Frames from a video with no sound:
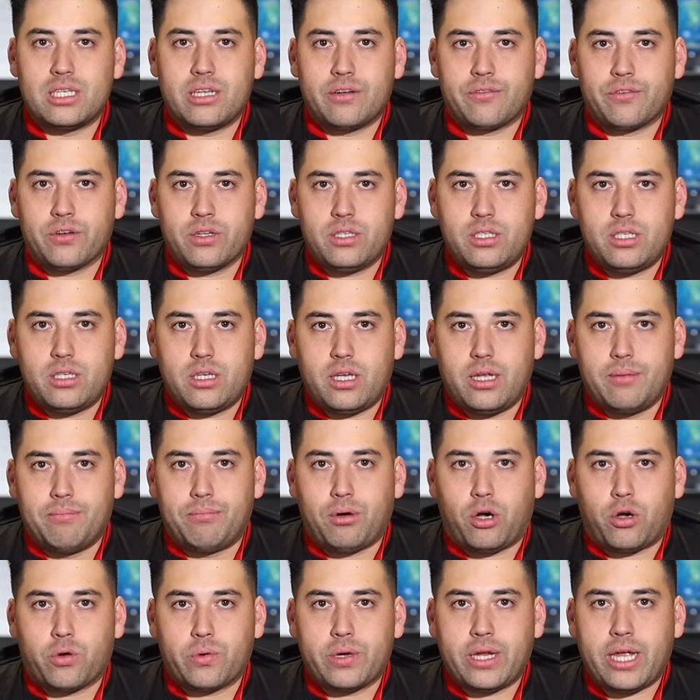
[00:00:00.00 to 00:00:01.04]
of difference in
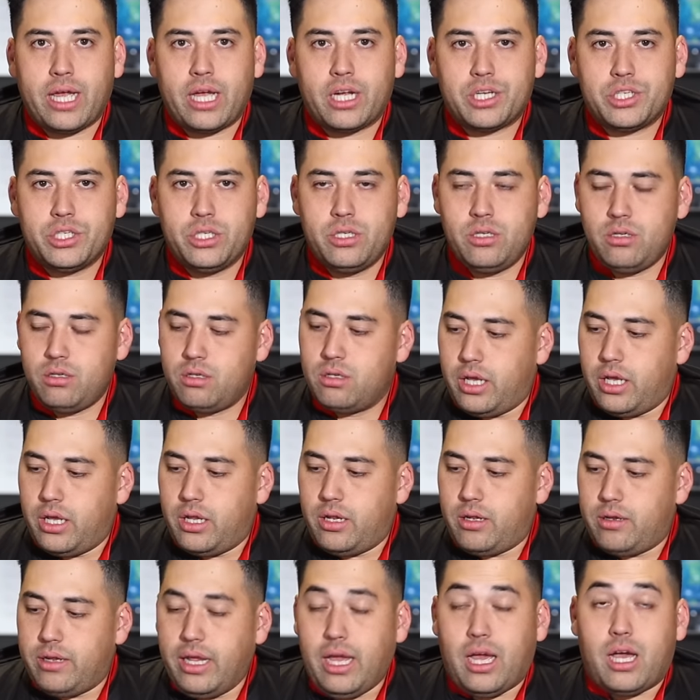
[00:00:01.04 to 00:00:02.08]
ball reaction.
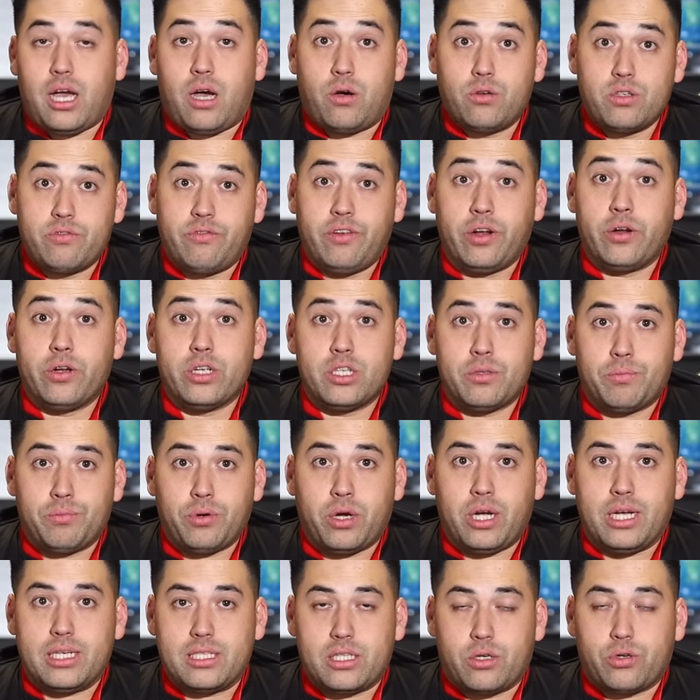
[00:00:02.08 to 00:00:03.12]
And yeah, I was very
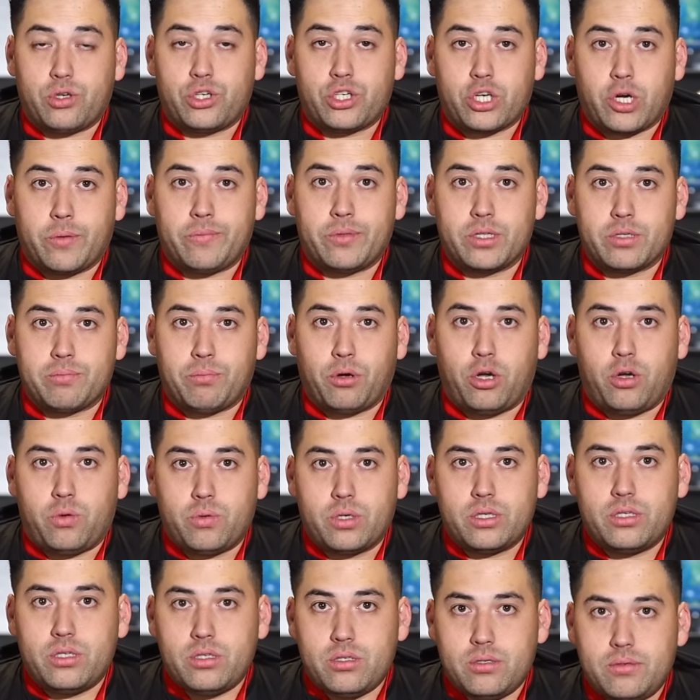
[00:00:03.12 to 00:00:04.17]
surprised how sharp this ball
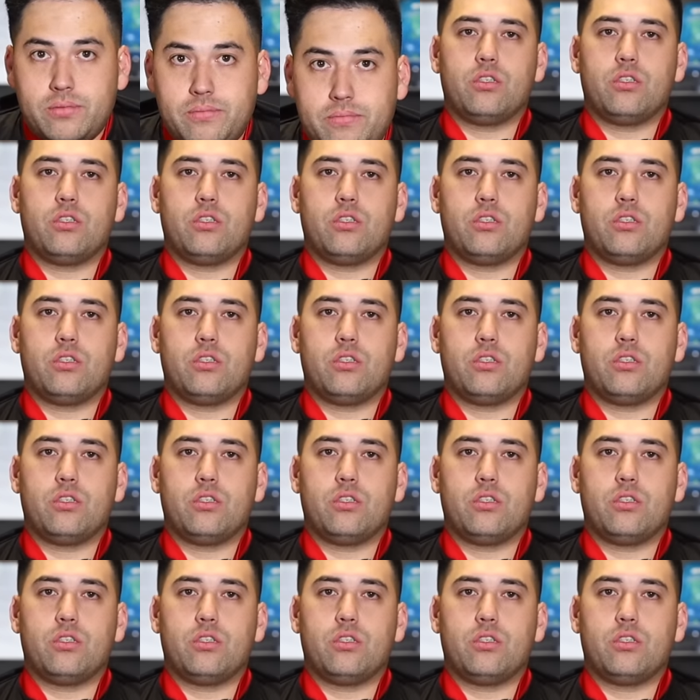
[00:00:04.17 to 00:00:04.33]
was.